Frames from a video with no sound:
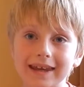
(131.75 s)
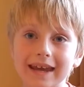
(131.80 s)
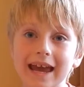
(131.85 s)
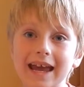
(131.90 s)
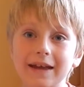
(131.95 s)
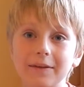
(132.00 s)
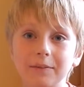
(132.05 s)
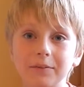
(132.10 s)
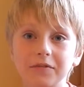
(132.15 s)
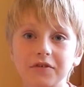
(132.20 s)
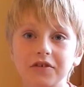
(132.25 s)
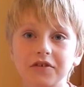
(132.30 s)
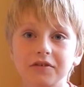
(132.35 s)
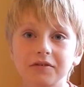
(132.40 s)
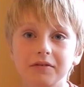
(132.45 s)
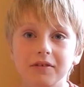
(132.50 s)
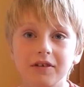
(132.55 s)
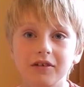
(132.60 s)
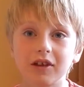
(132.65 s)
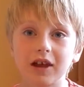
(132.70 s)
games,
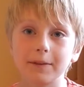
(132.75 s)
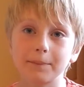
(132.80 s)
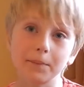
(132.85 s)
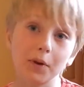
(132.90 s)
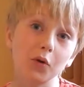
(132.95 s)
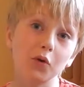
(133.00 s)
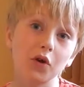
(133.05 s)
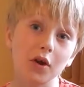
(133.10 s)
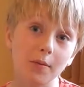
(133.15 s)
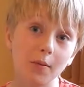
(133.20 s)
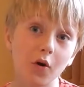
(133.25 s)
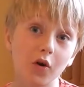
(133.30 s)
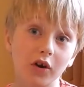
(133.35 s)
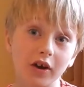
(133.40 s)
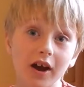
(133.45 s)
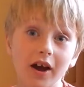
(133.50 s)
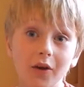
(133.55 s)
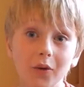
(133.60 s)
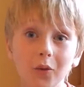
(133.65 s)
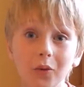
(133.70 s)
like Pokemon
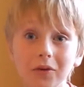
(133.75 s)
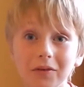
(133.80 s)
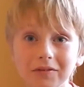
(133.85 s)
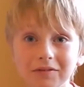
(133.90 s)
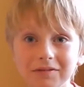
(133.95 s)
Go.